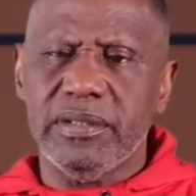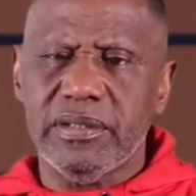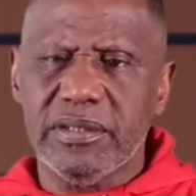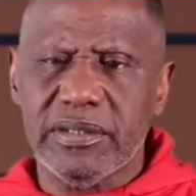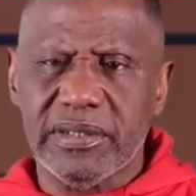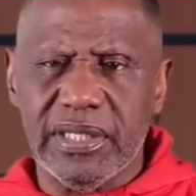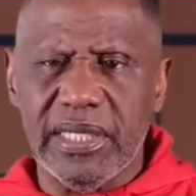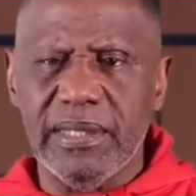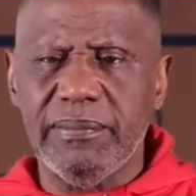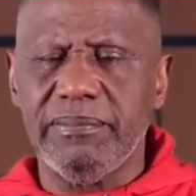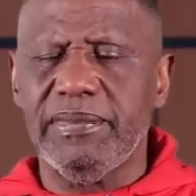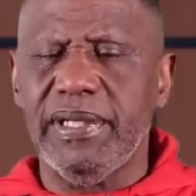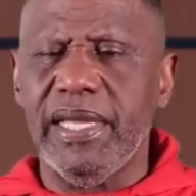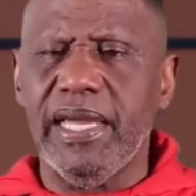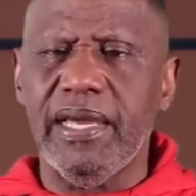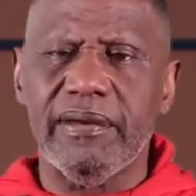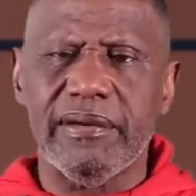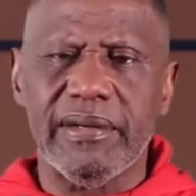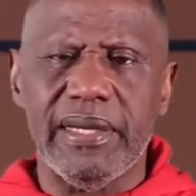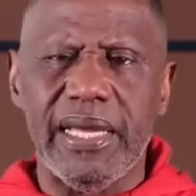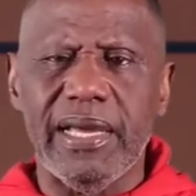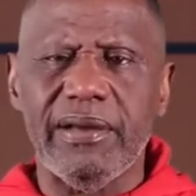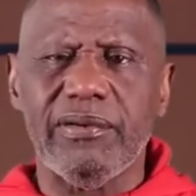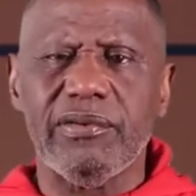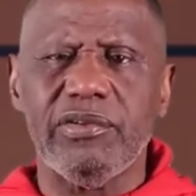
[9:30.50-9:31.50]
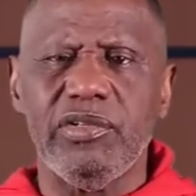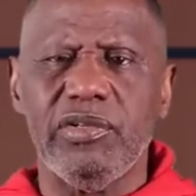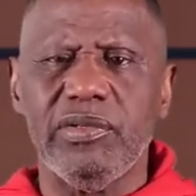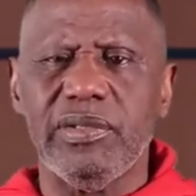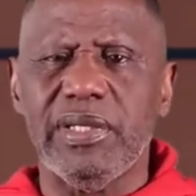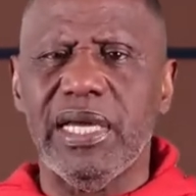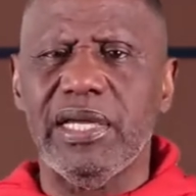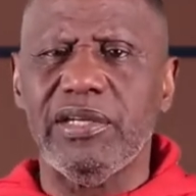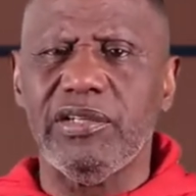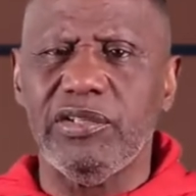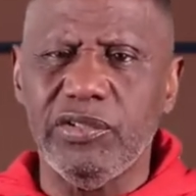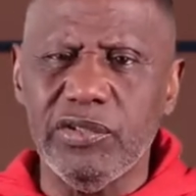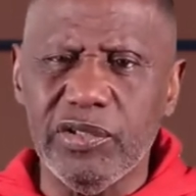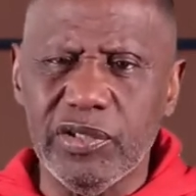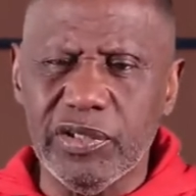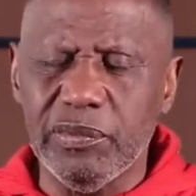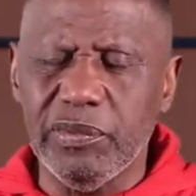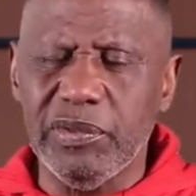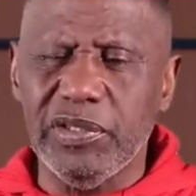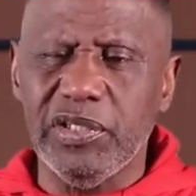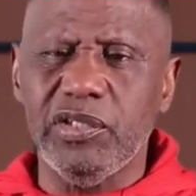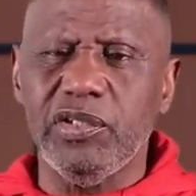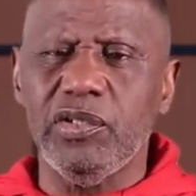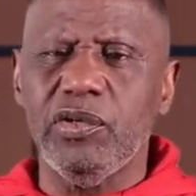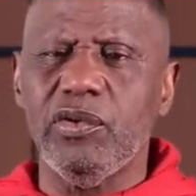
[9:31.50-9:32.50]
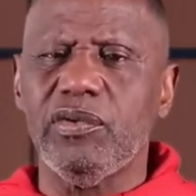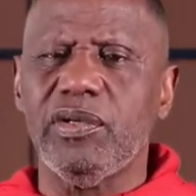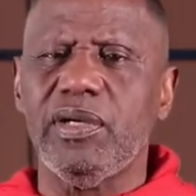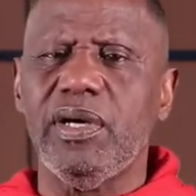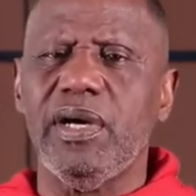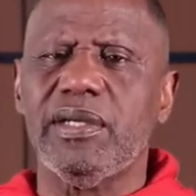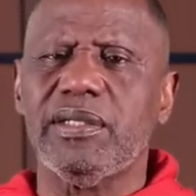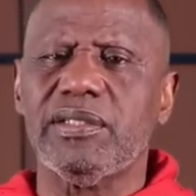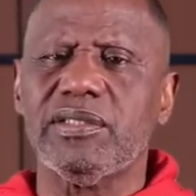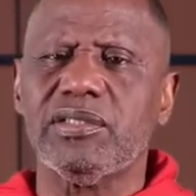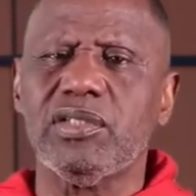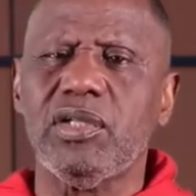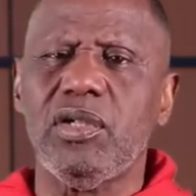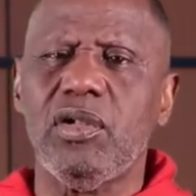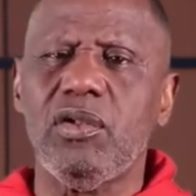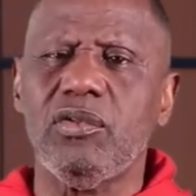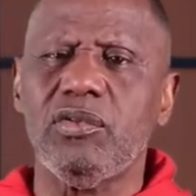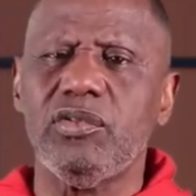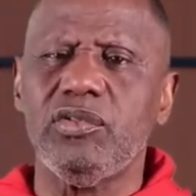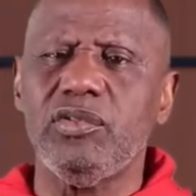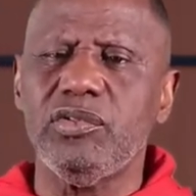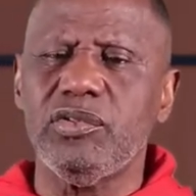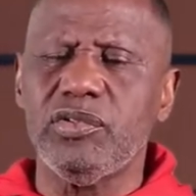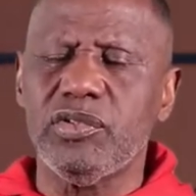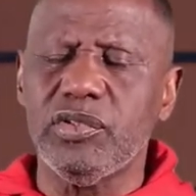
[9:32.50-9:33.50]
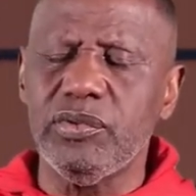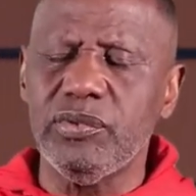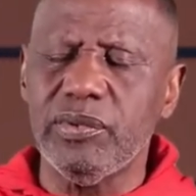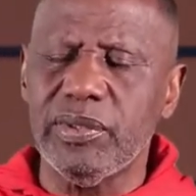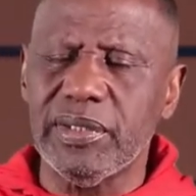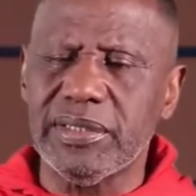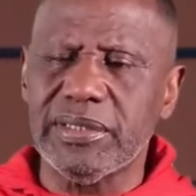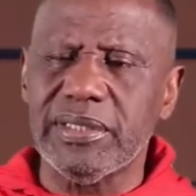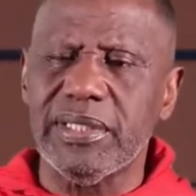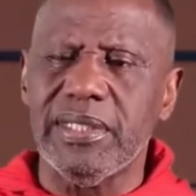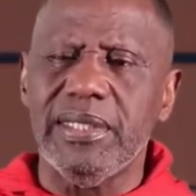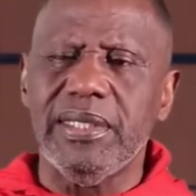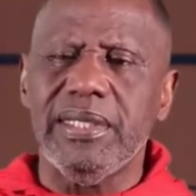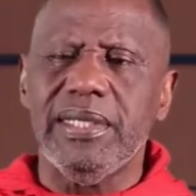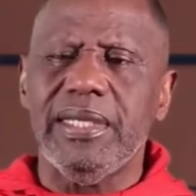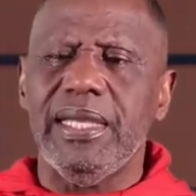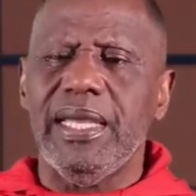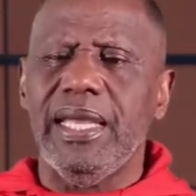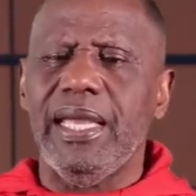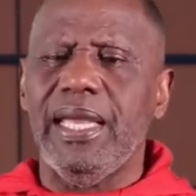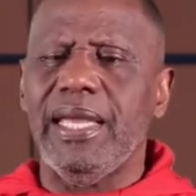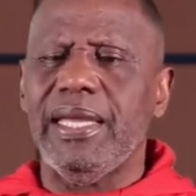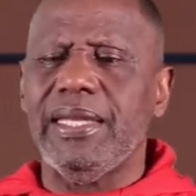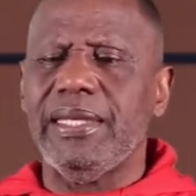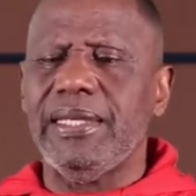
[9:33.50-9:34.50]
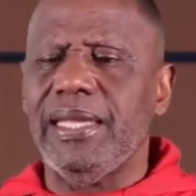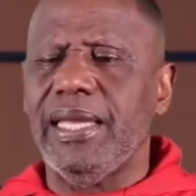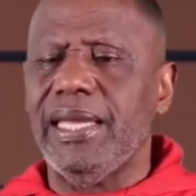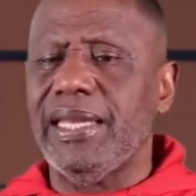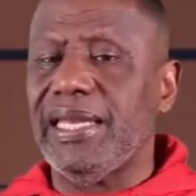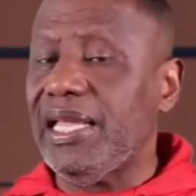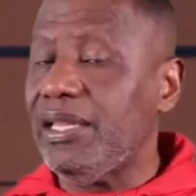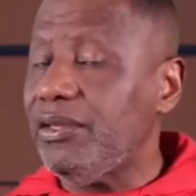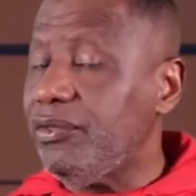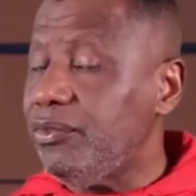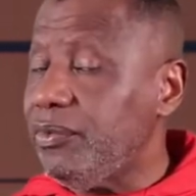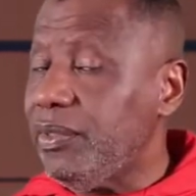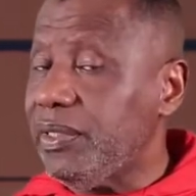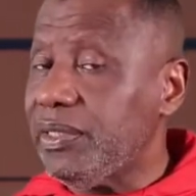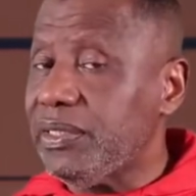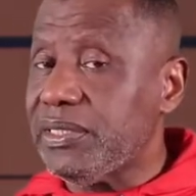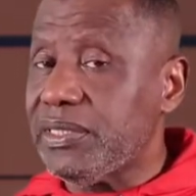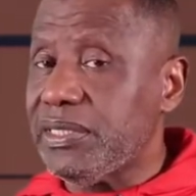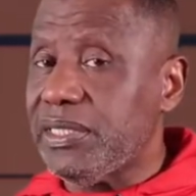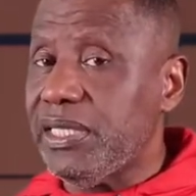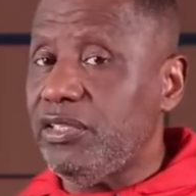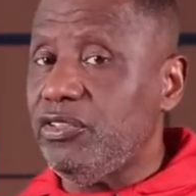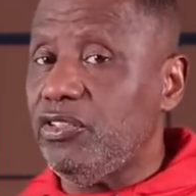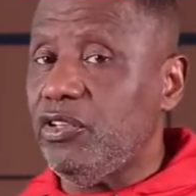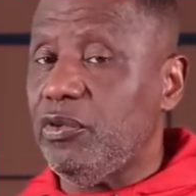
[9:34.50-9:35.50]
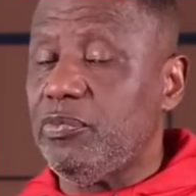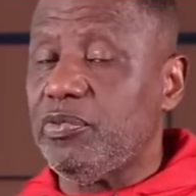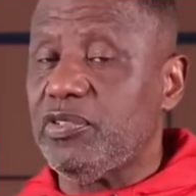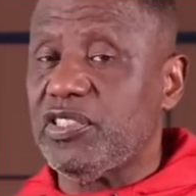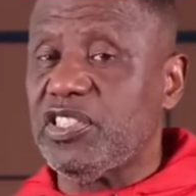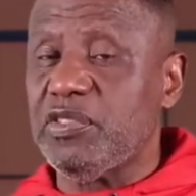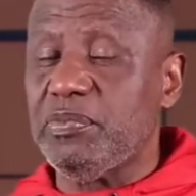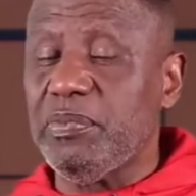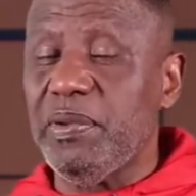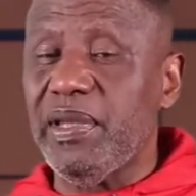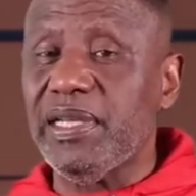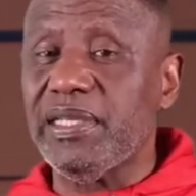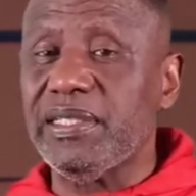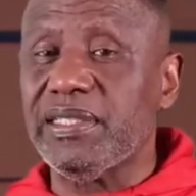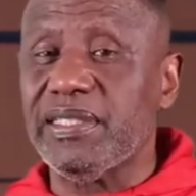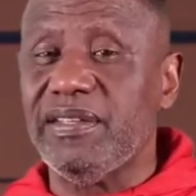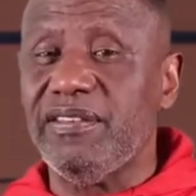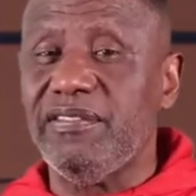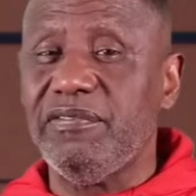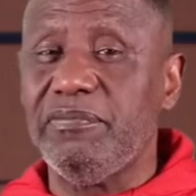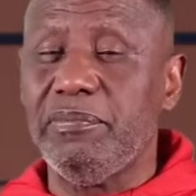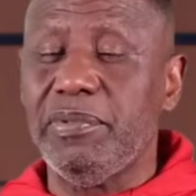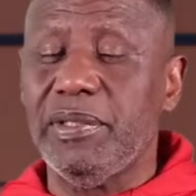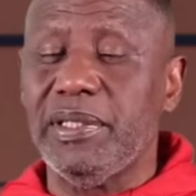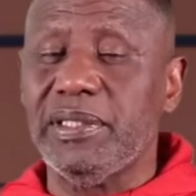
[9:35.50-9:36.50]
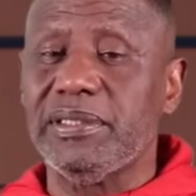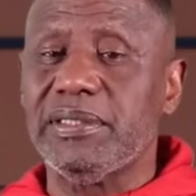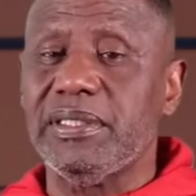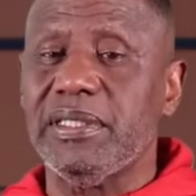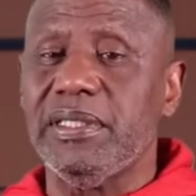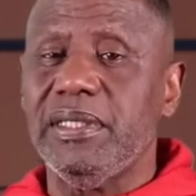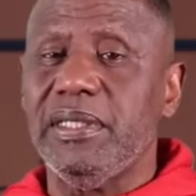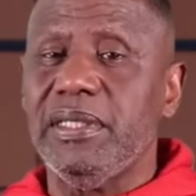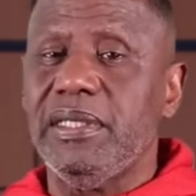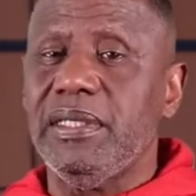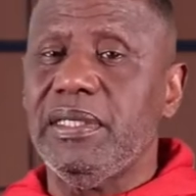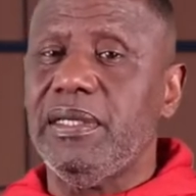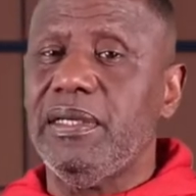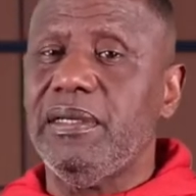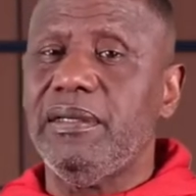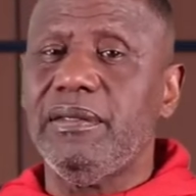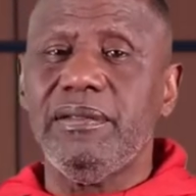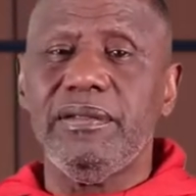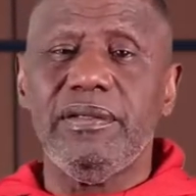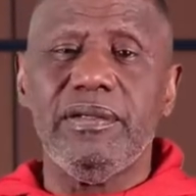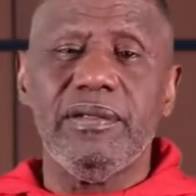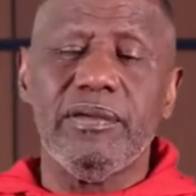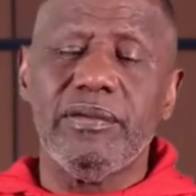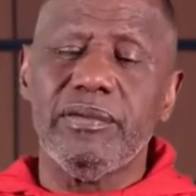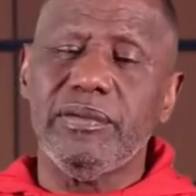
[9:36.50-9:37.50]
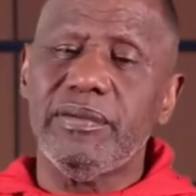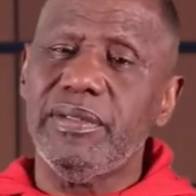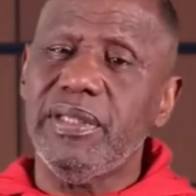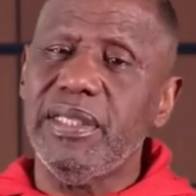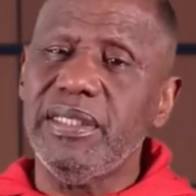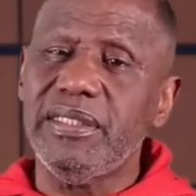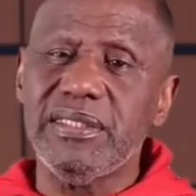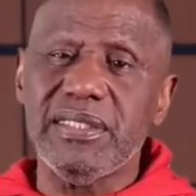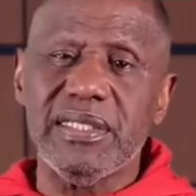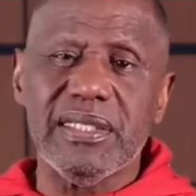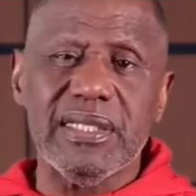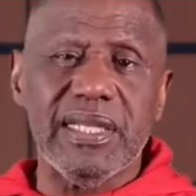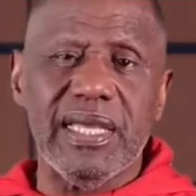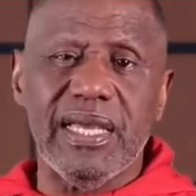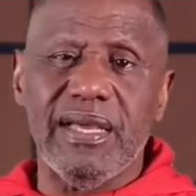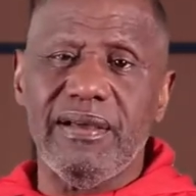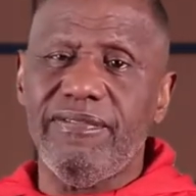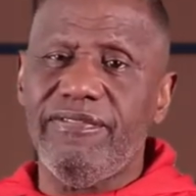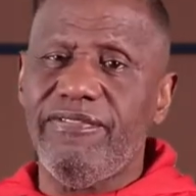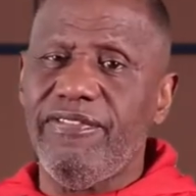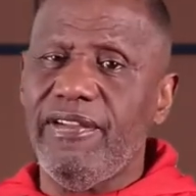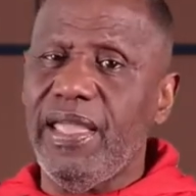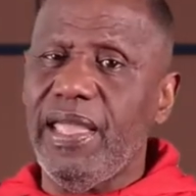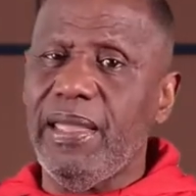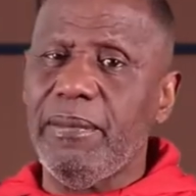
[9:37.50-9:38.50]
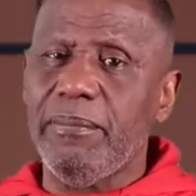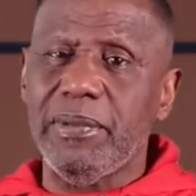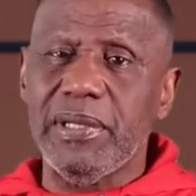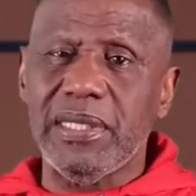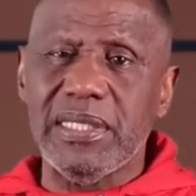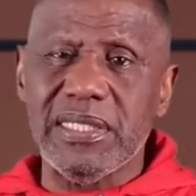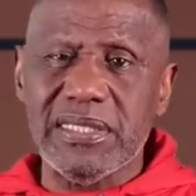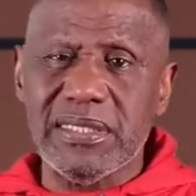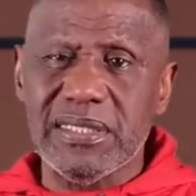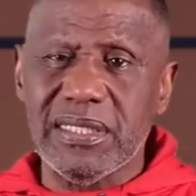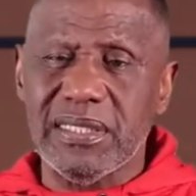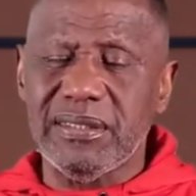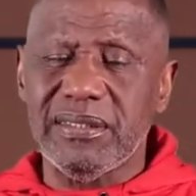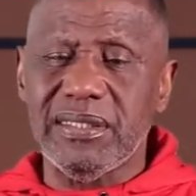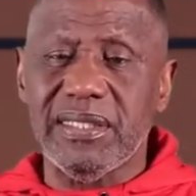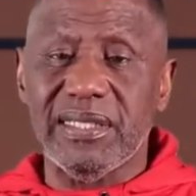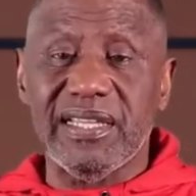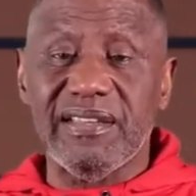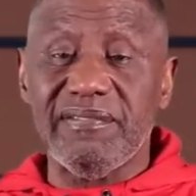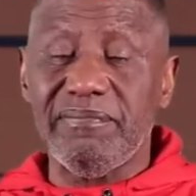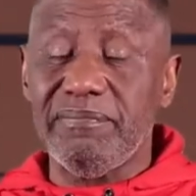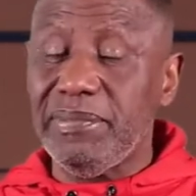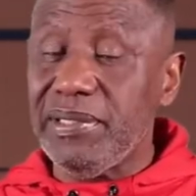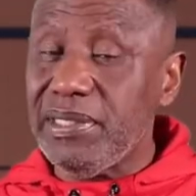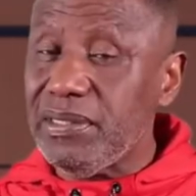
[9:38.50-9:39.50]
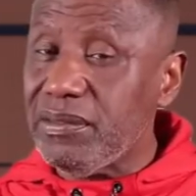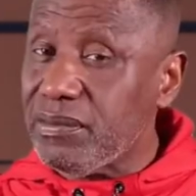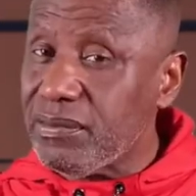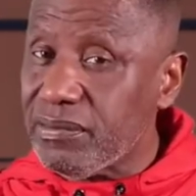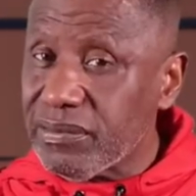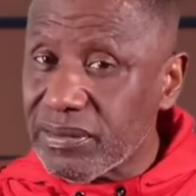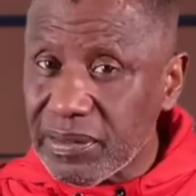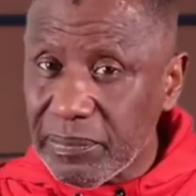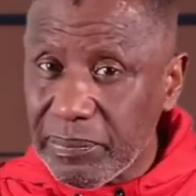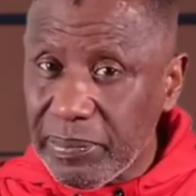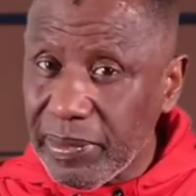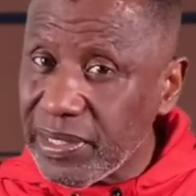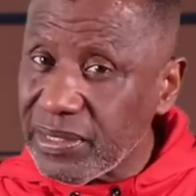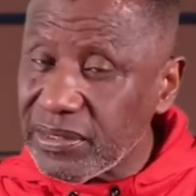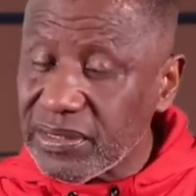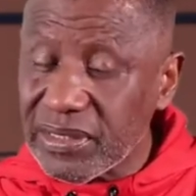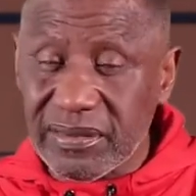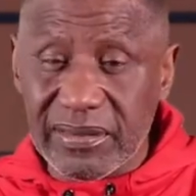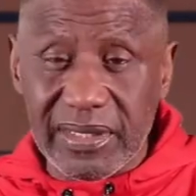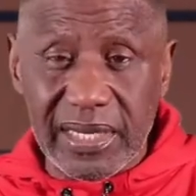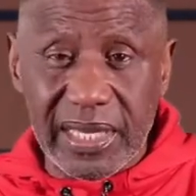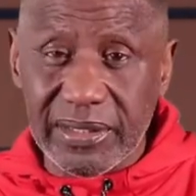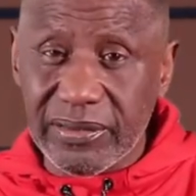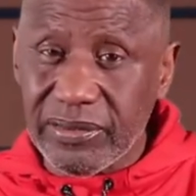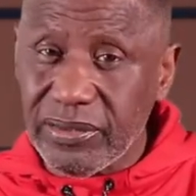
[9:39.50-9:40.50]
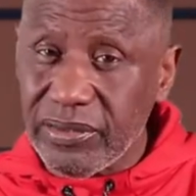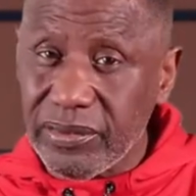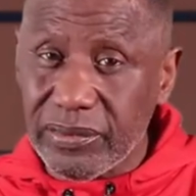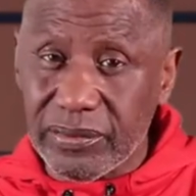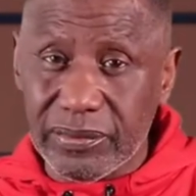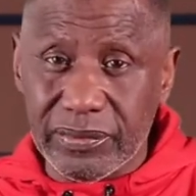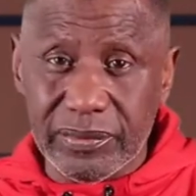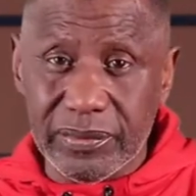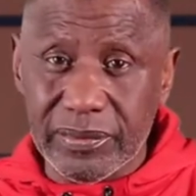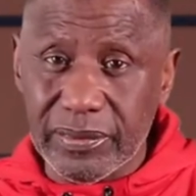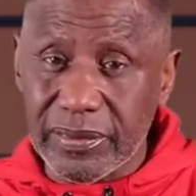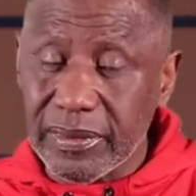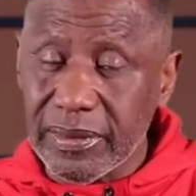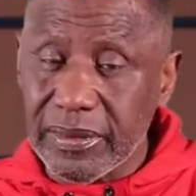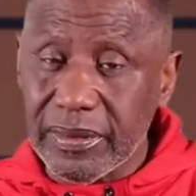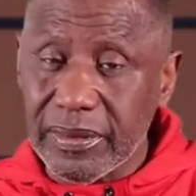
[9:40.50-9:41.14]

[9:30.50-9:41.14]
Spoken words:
step down or how can you not do it when you know God has called you to it? And I do understand your perspective, but, you know, they still have families. They still have bills to pay just like you.